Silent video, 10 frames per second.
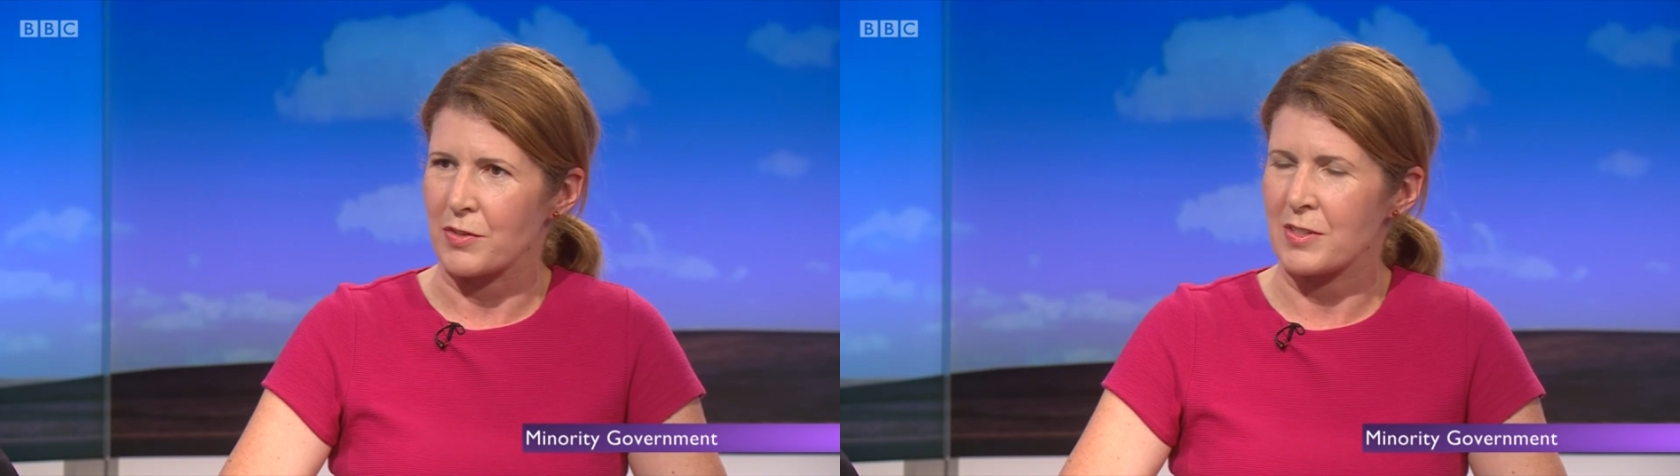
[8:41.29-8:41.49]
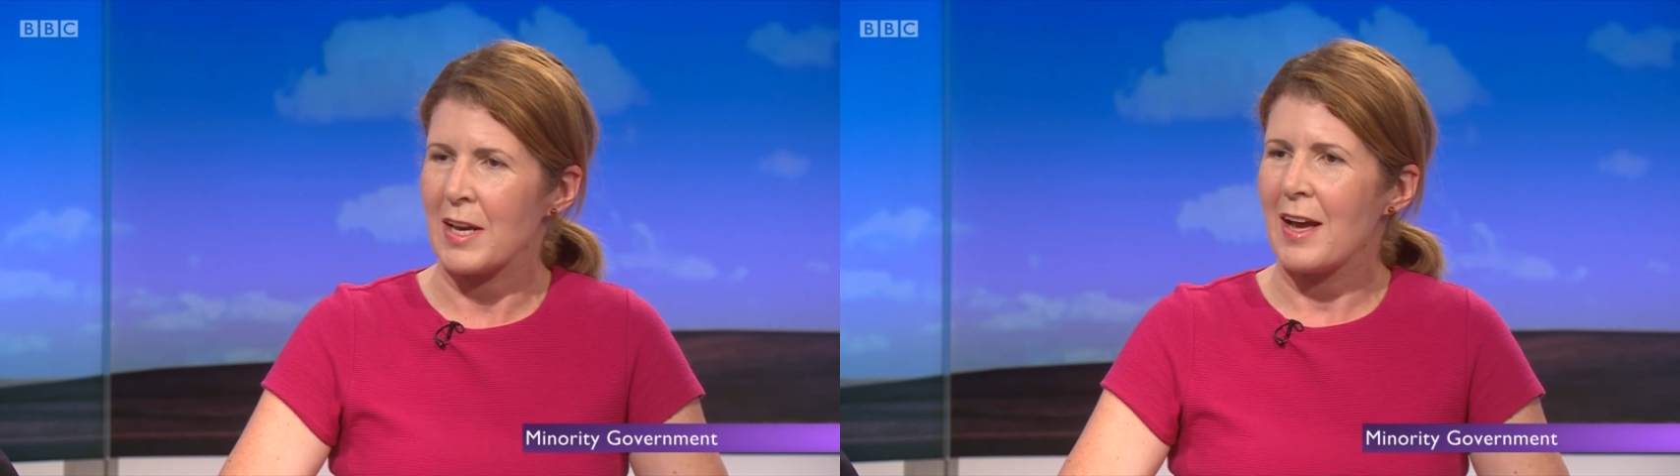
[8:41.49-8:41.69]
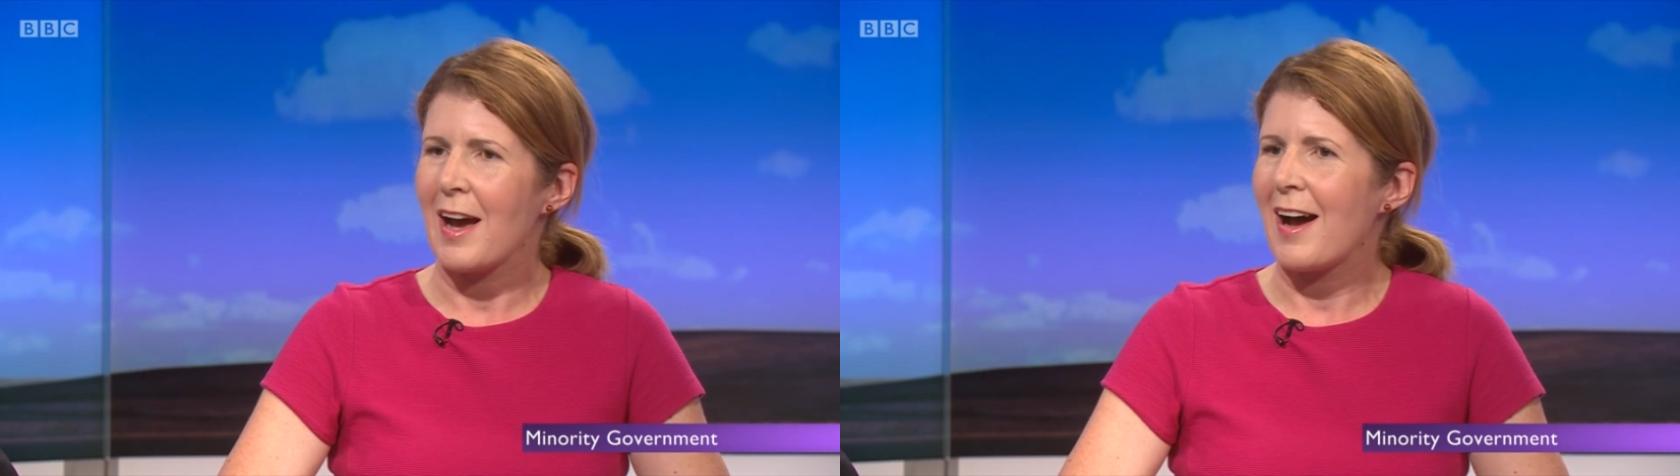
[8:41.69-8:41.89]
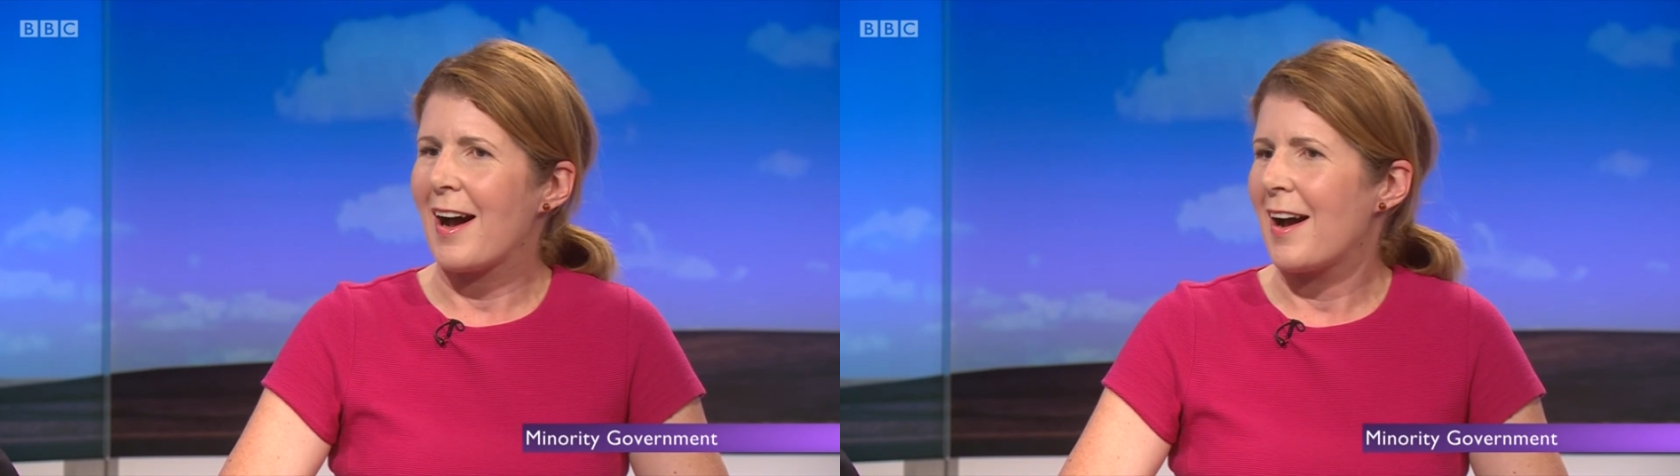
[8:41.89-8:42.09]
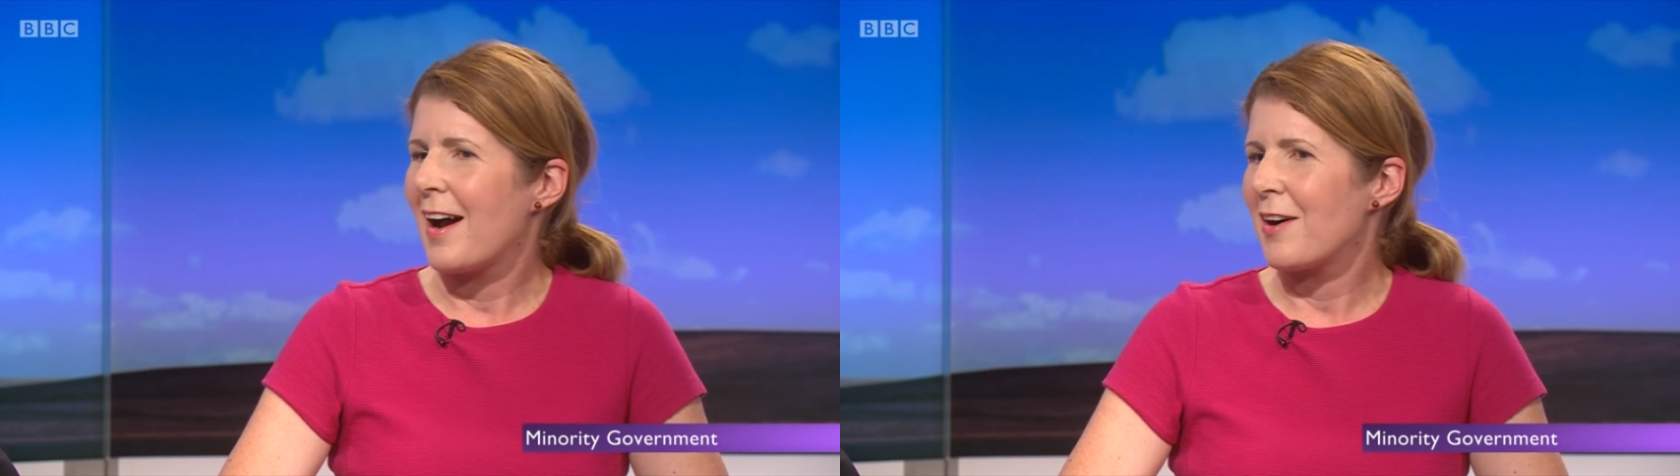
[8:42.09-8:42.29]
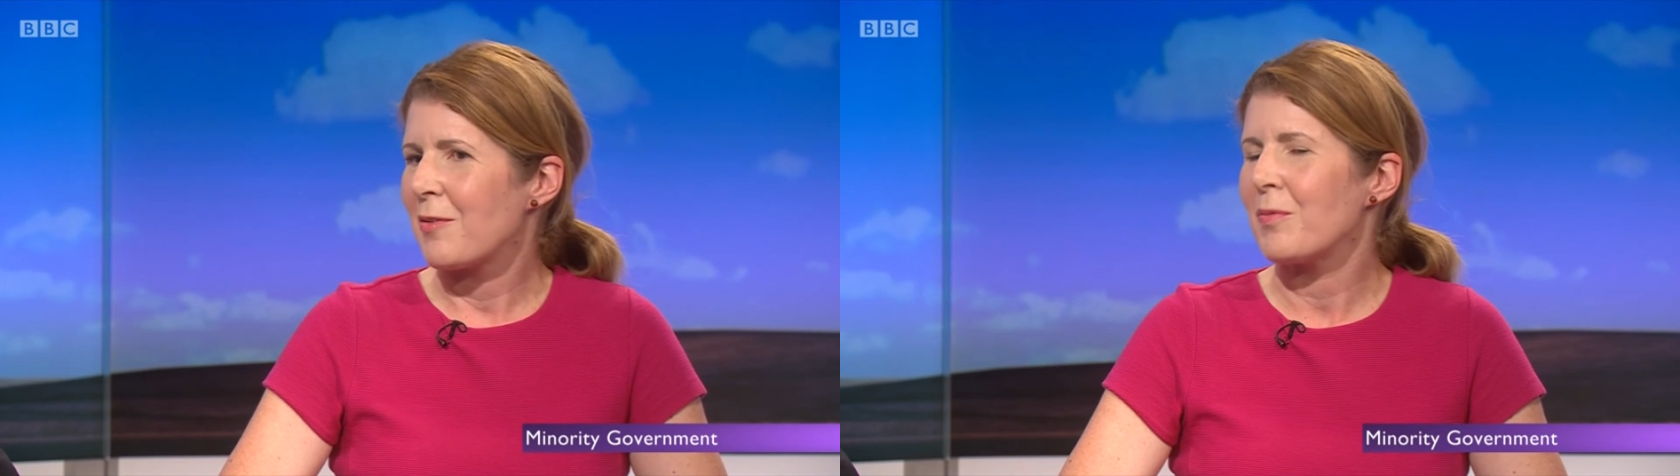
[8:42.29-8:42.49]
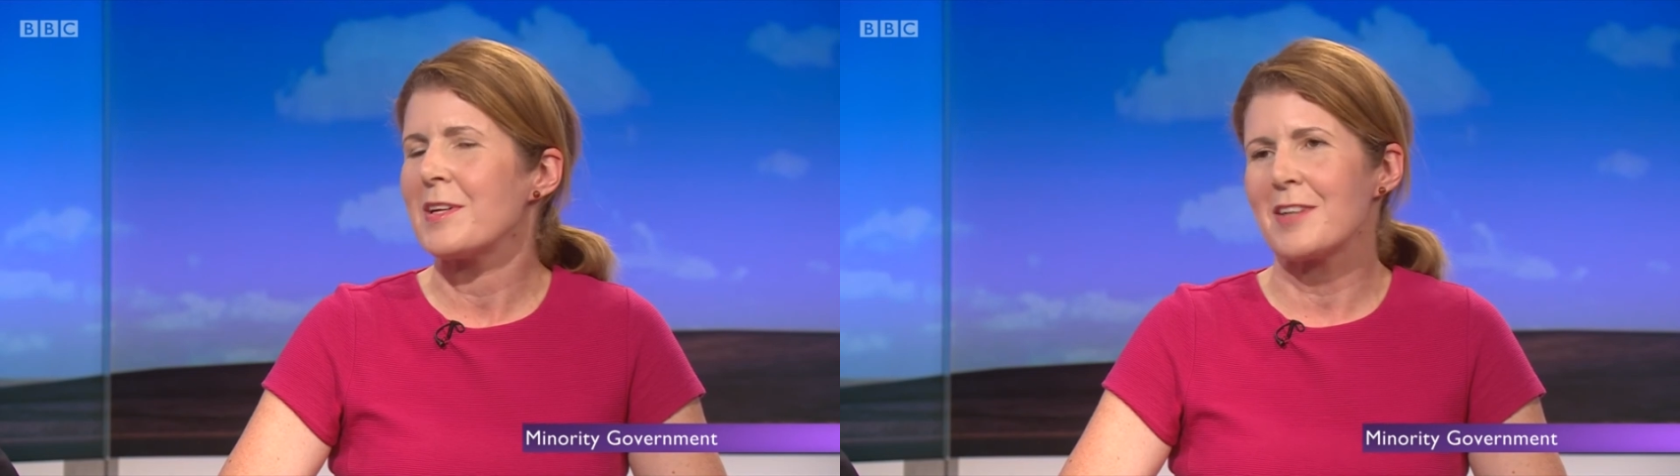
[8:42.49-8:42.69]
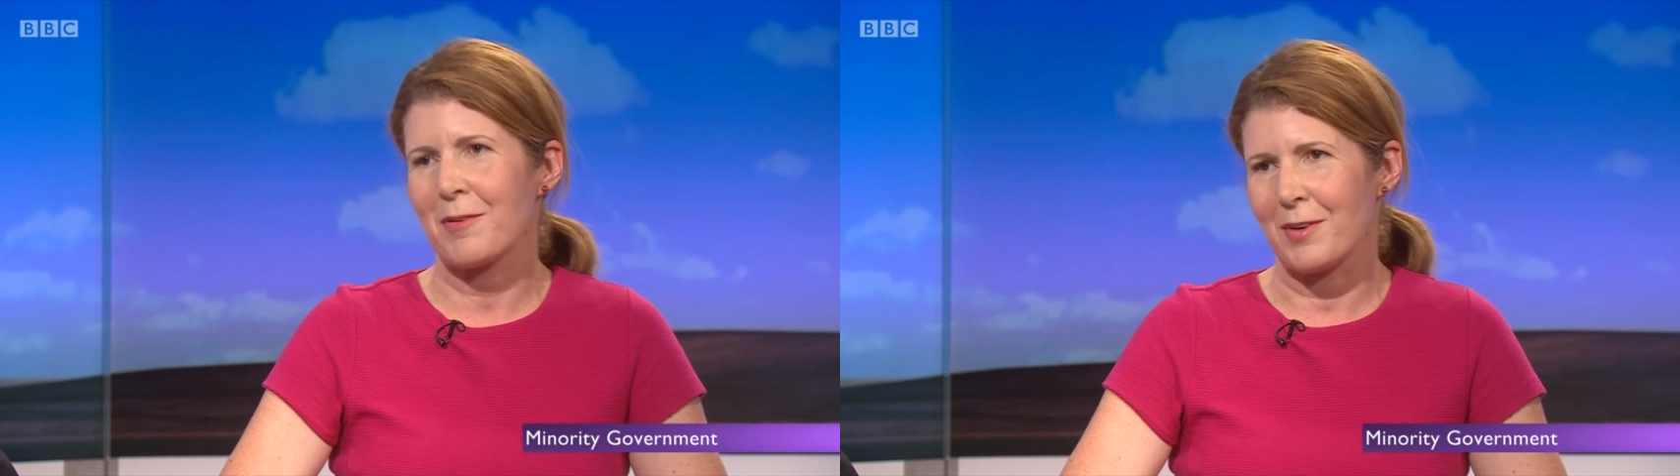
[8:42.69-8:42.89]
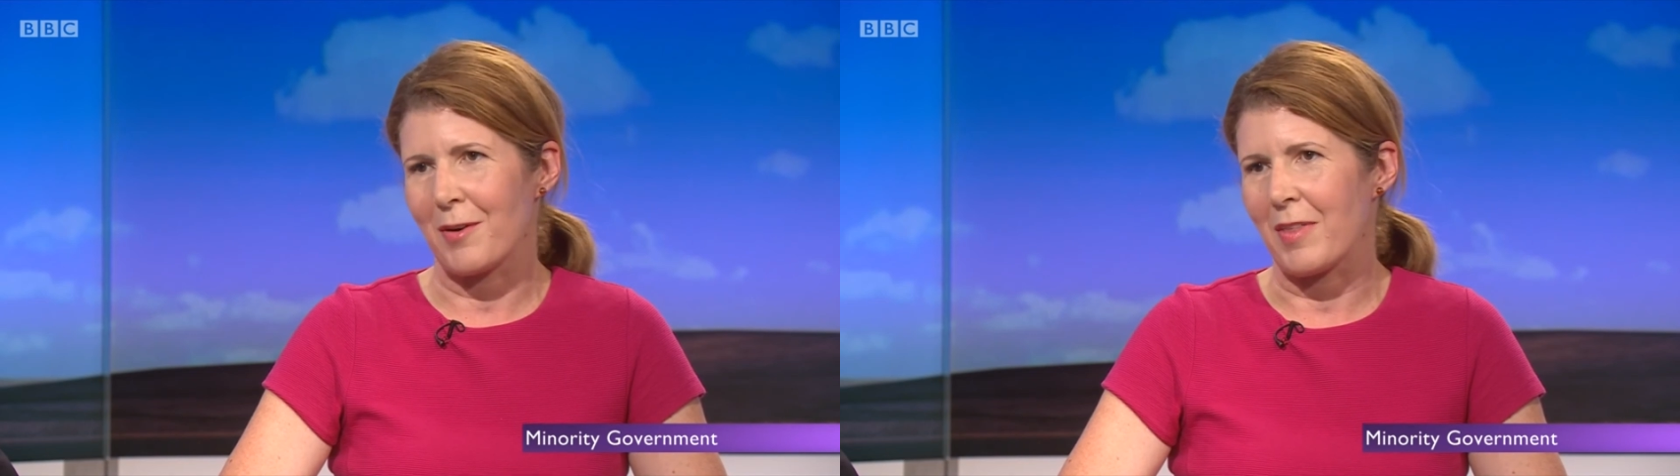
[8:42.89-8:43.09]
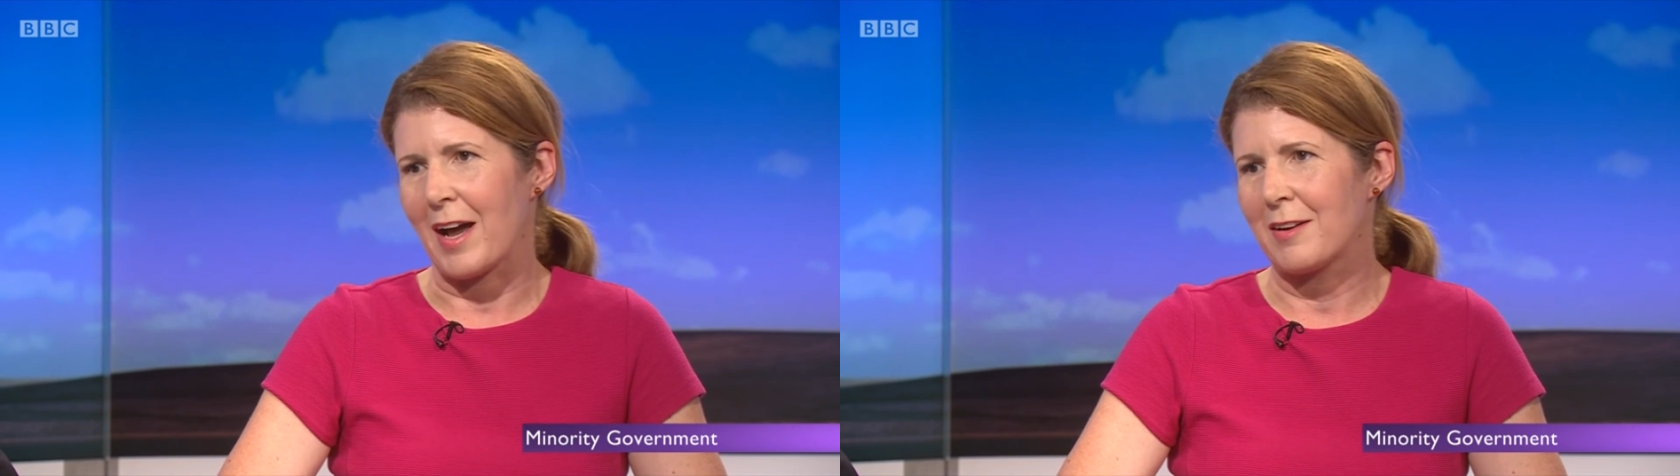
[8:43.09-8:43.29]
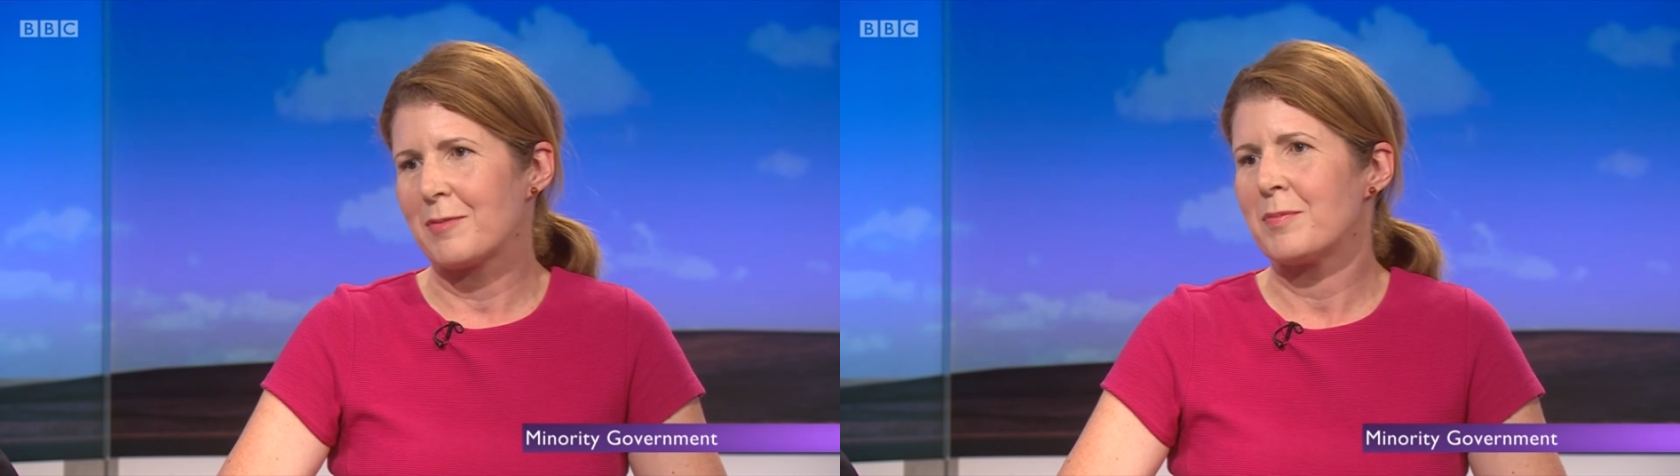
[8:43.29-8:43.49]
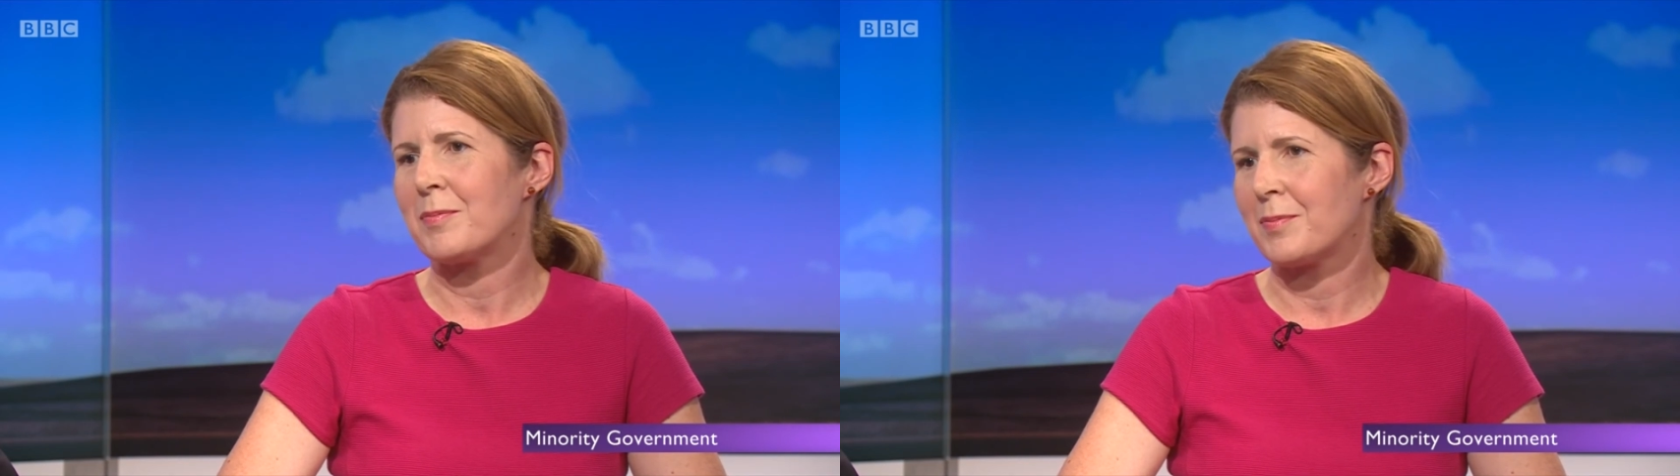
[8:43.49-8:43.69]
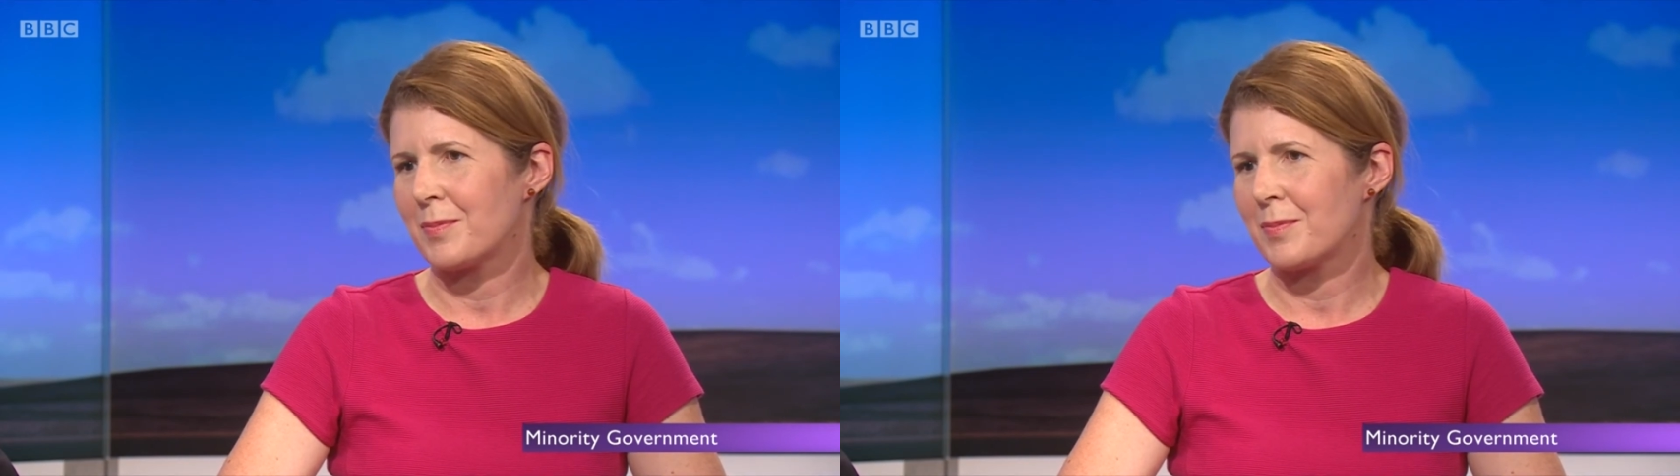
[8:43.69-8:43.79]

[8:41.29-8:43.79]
But we don't know that. They spent £8 million